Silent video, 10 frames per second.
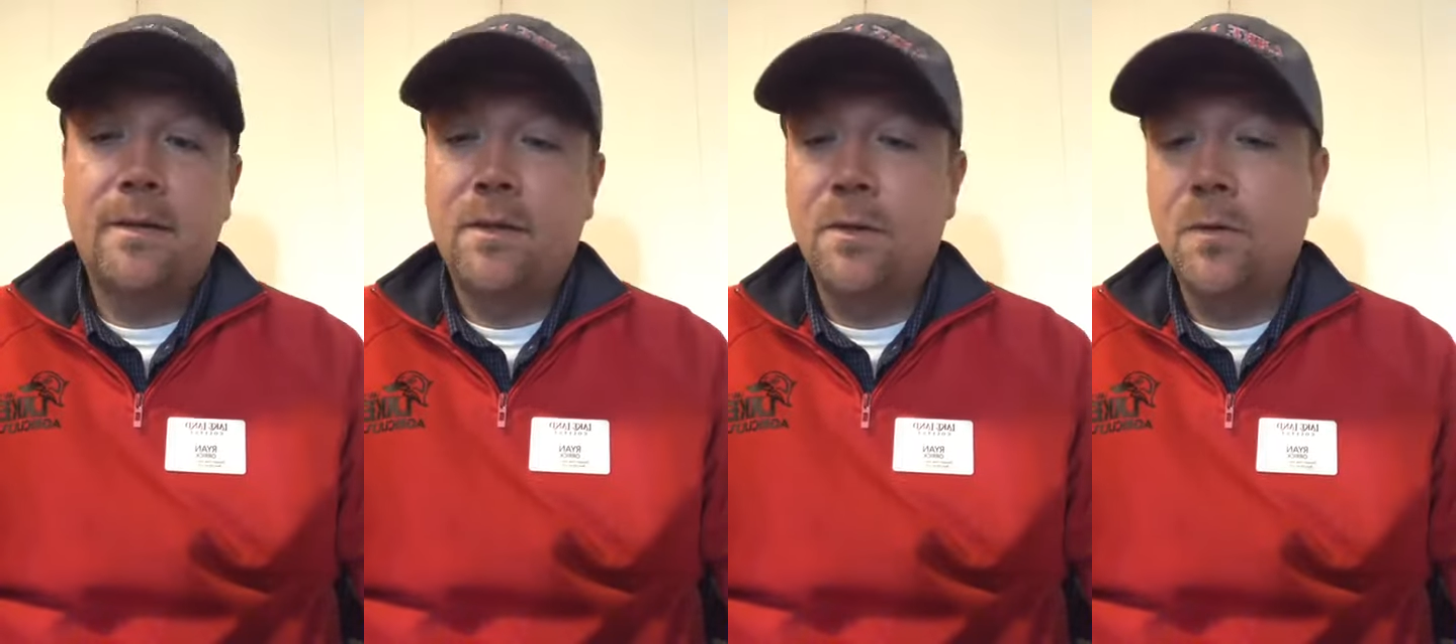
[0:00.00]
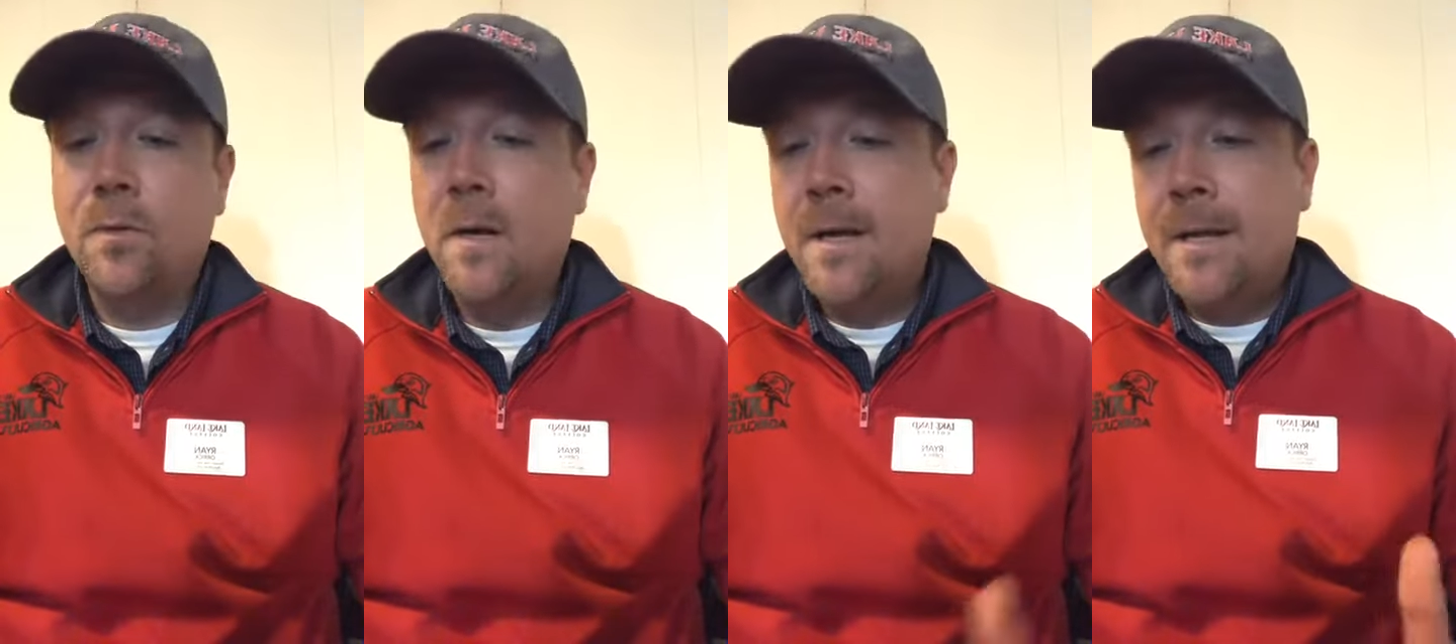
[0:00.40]
to,
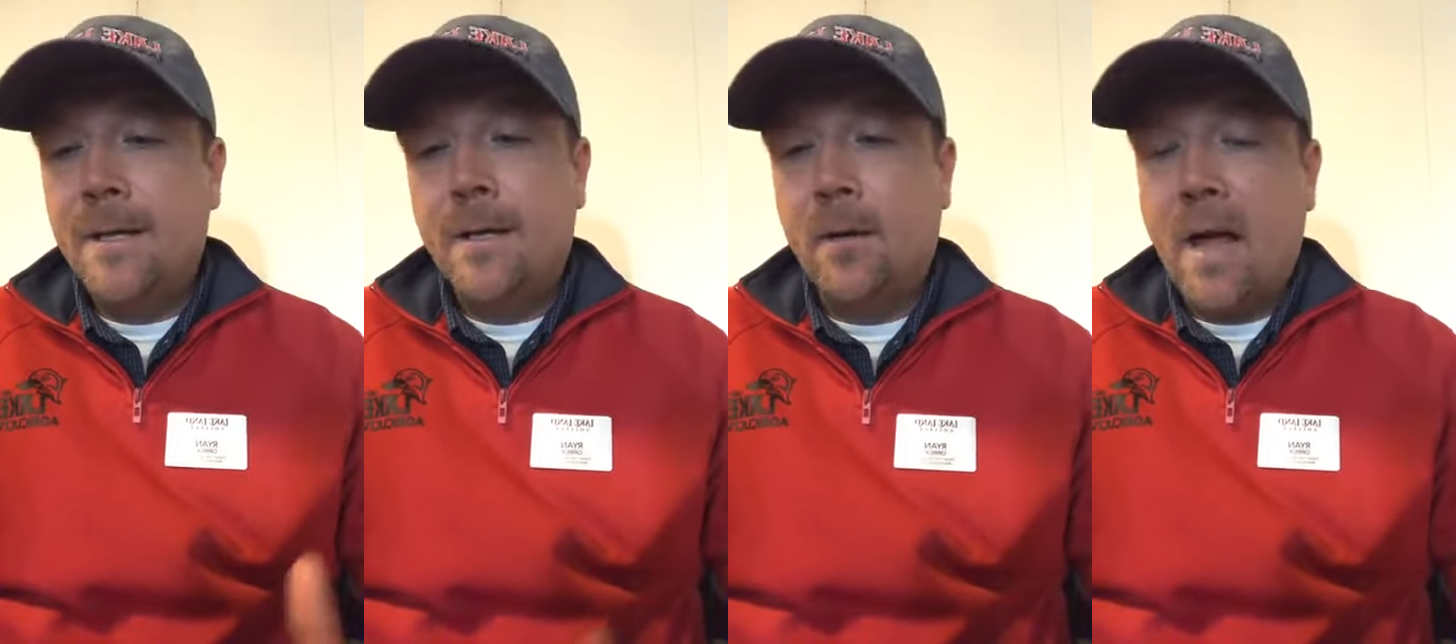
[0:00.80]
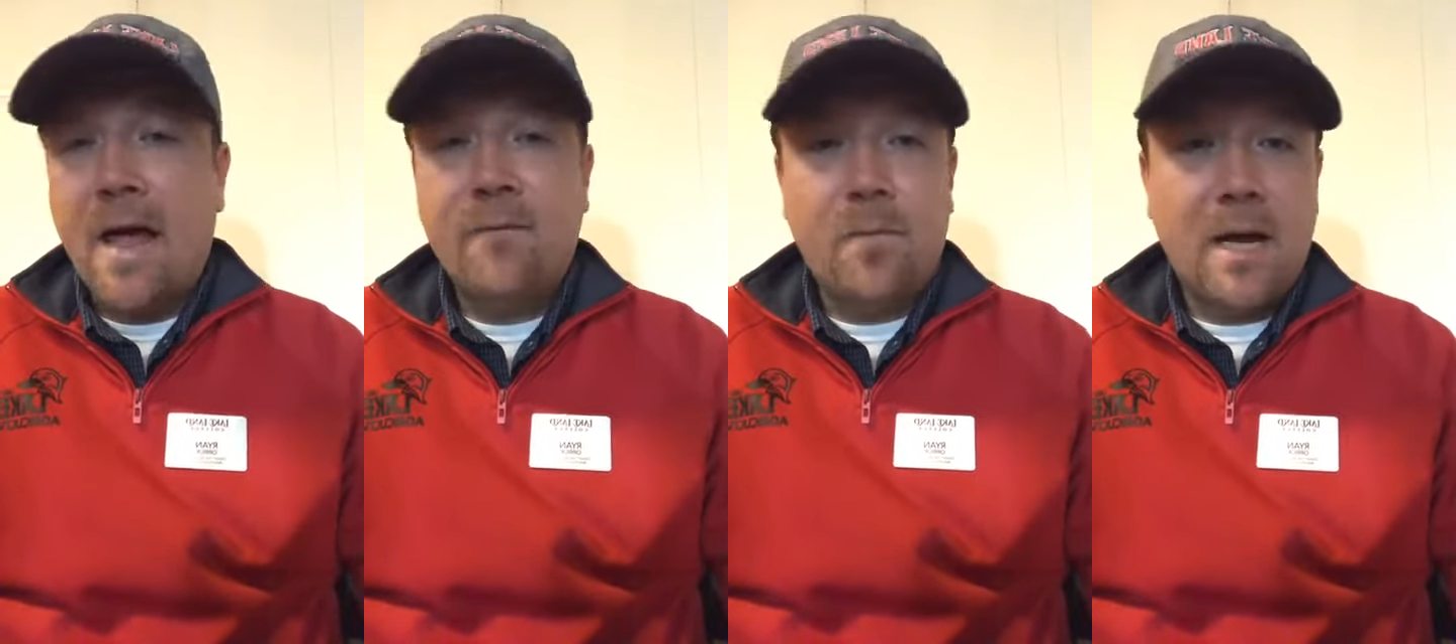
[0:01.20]
you know,
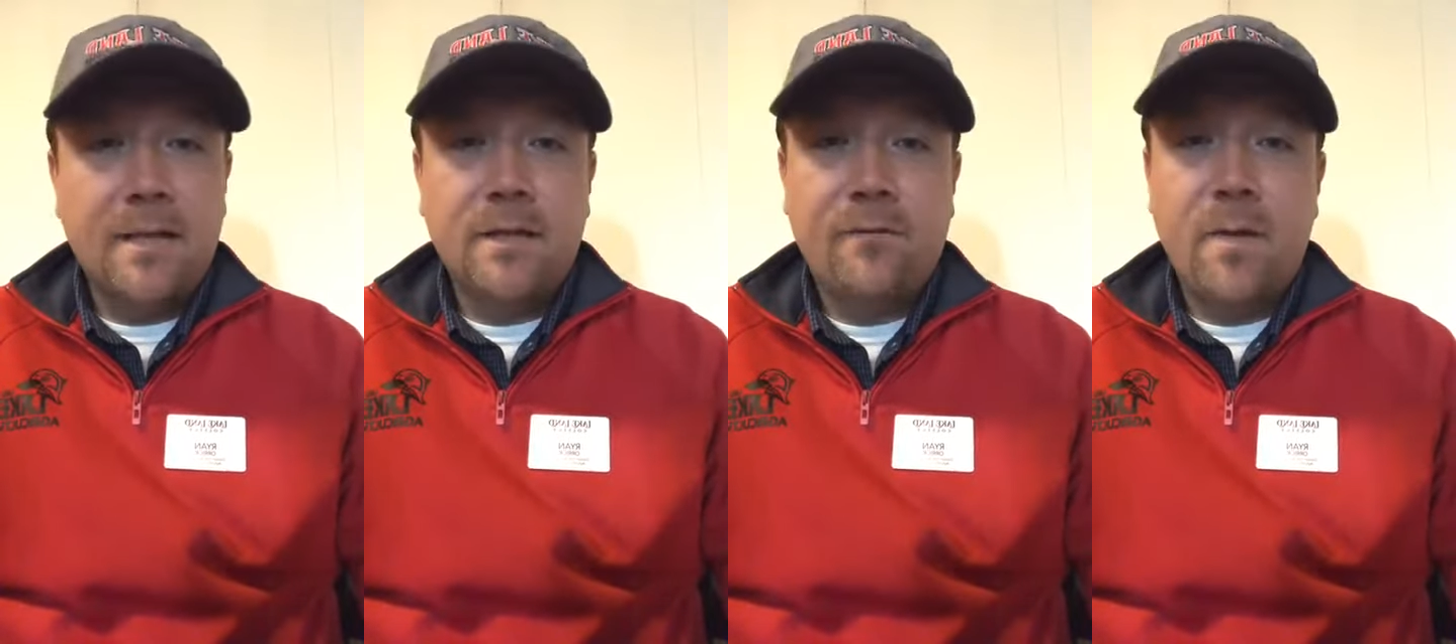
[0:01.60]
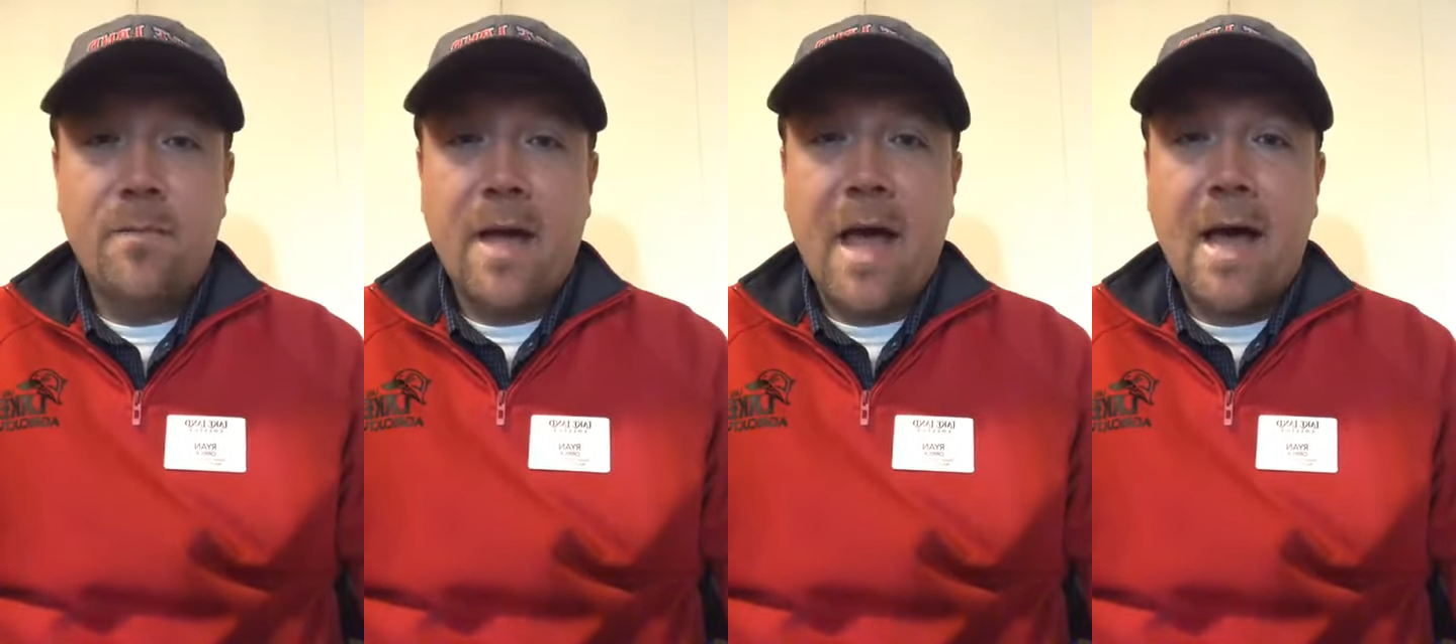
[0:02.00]
have a positive
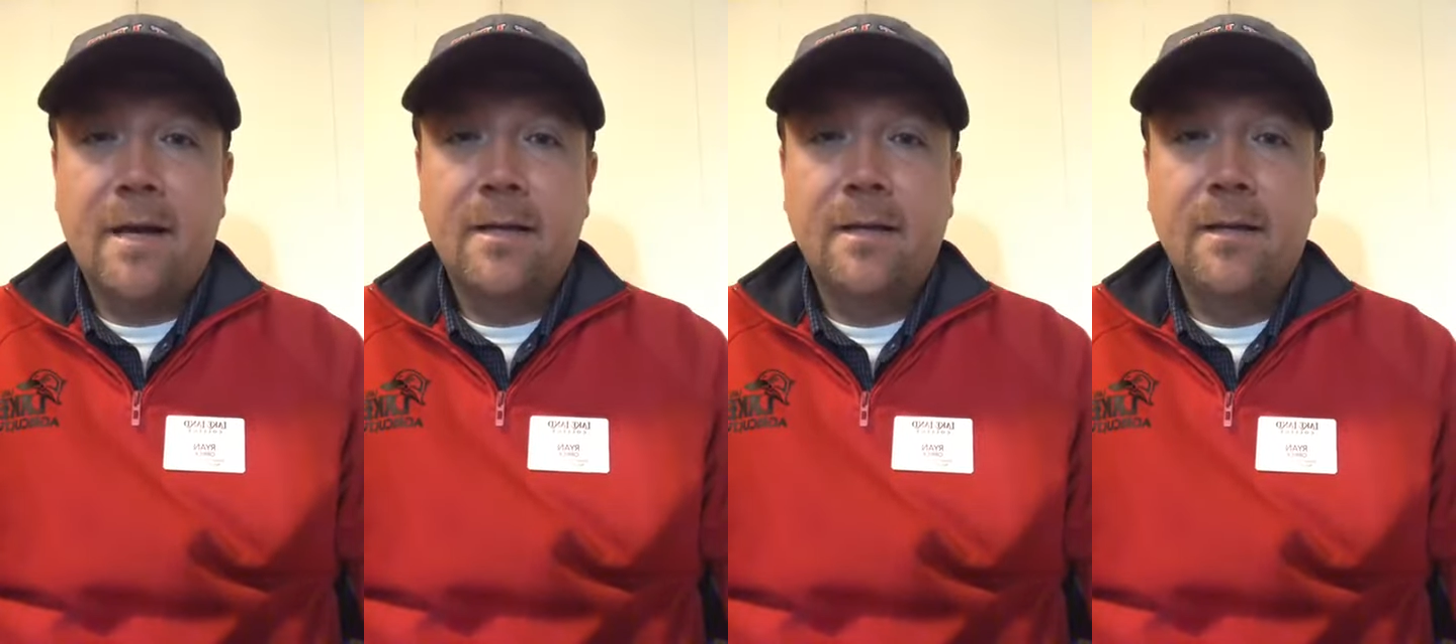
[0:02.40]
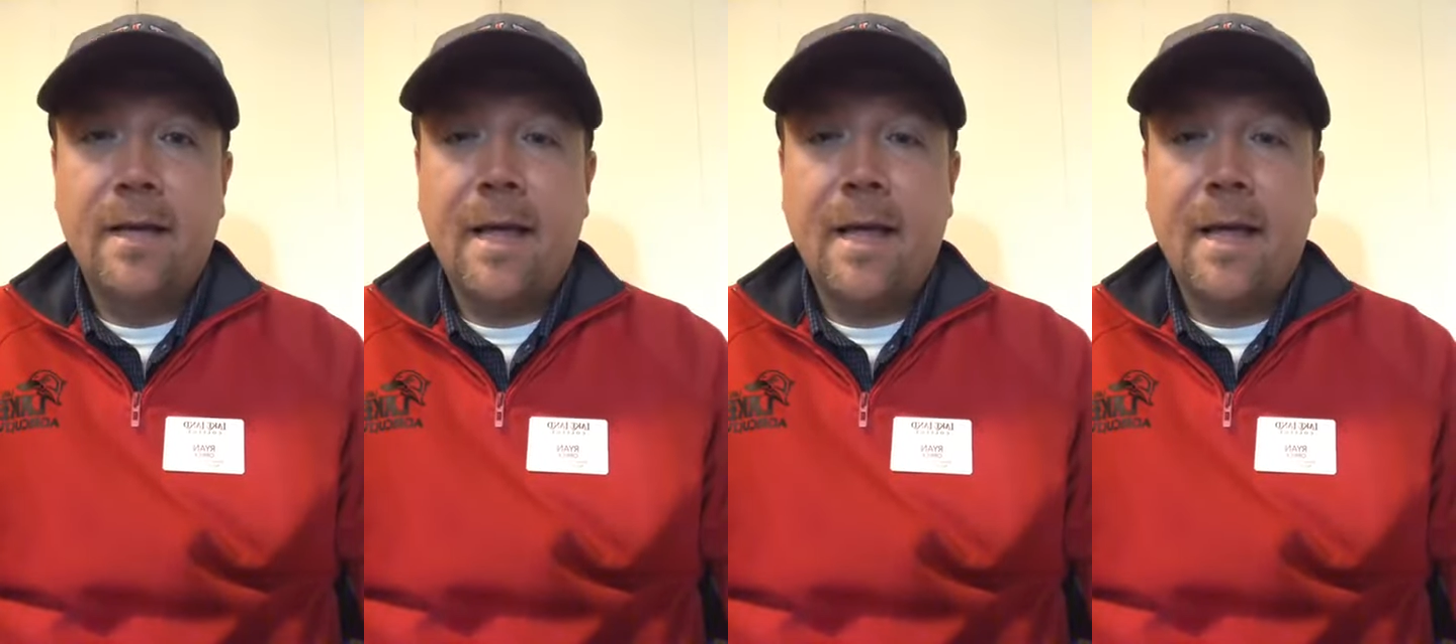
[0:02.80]
impact